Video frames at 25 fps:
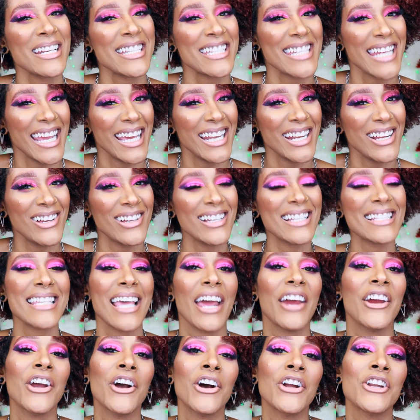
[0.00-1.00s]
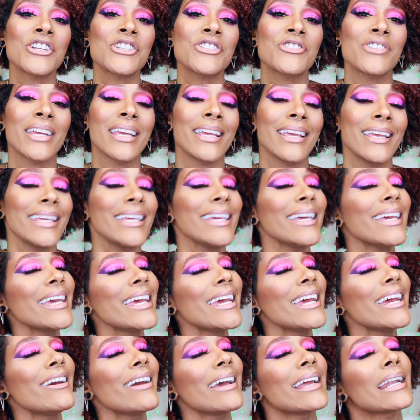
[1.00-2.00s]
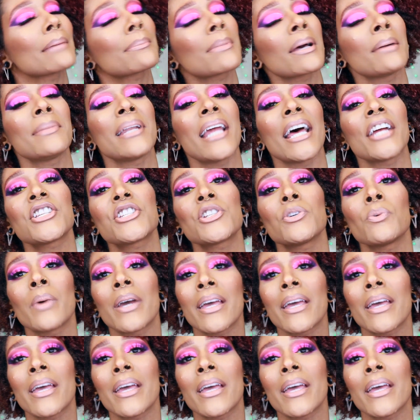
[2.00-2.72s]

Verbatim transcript: channel. It's Aryelle Artistry here, and I'm coming at you